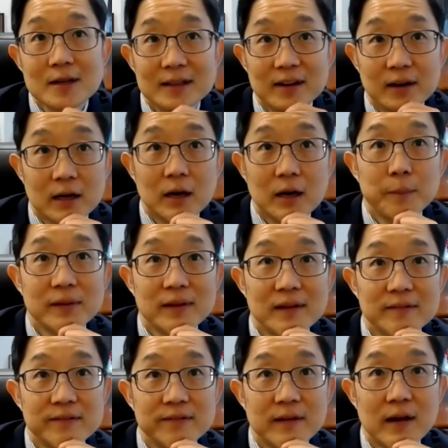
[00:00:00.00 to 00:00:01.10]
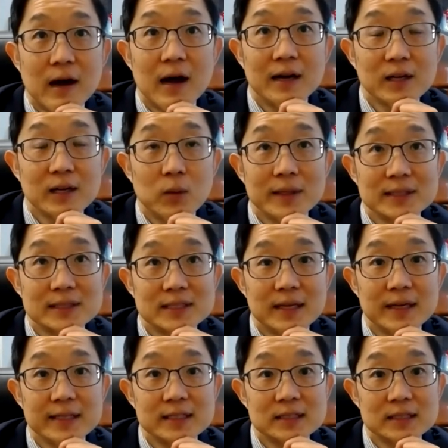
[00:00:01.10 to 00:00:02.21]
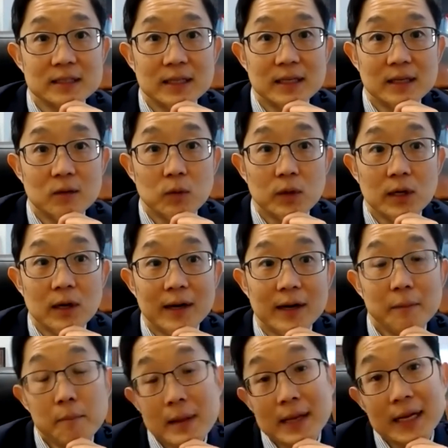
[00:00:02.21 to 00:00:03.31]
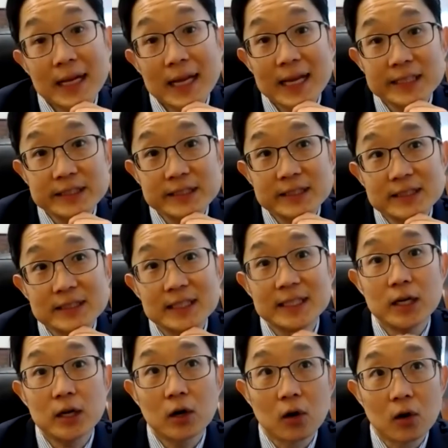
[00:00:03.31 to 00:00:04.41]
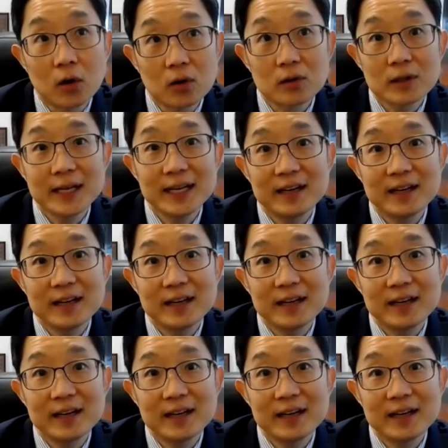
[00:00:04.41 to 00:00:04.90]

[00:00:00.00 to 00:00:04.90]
There are a couple of uh, ongoing studies uh, regarding medications and early